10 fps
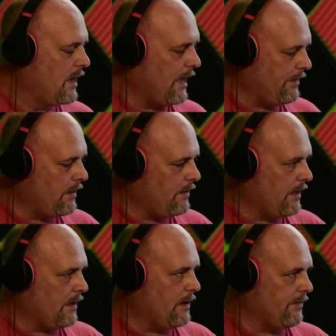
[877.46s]
And
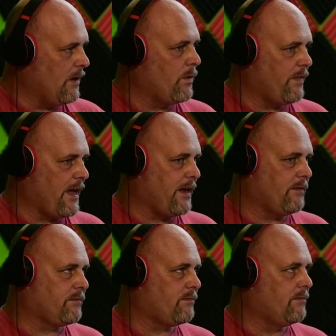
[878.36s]
then when
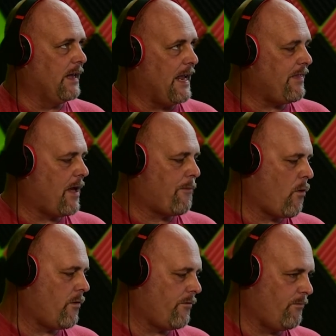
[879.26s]
they in that
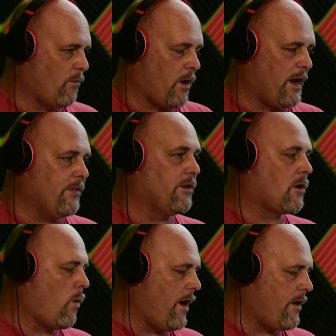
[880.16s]
port or in the
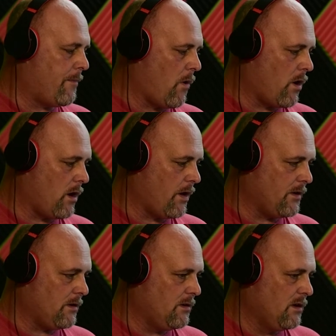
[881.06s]
query part of
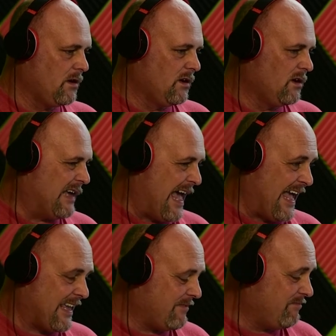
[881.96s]
it,
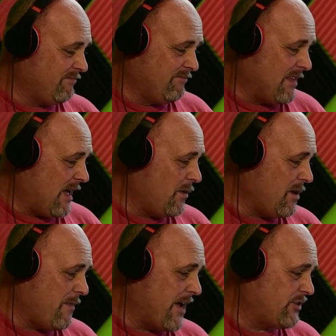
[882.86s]
I wouldn't
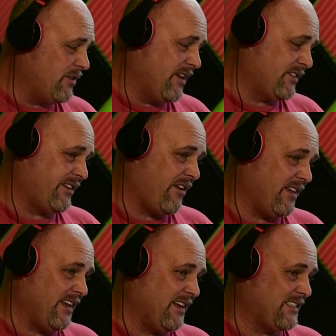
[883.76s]
imagine you
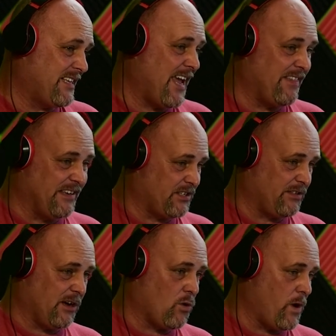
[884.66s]
necessarily need to say this is
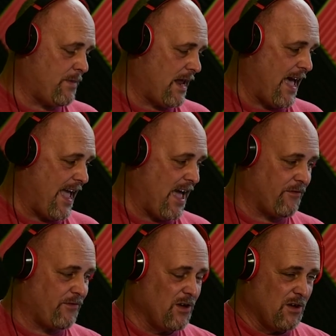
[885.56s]
the equipment I
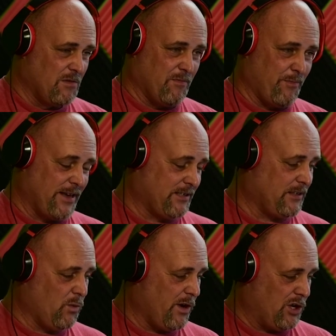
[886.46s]
have.
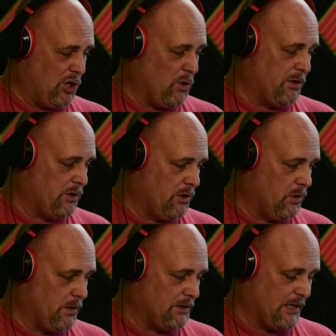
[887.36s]
Basically what you would
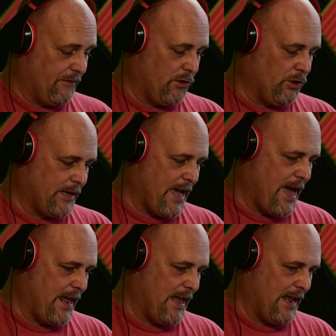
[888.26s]
do is if you look
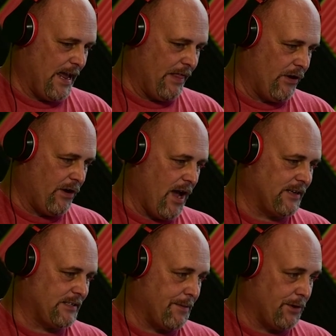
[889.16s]
at it and they're
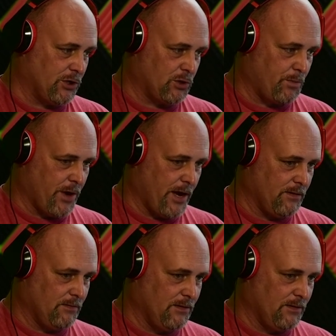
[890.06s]
nice images but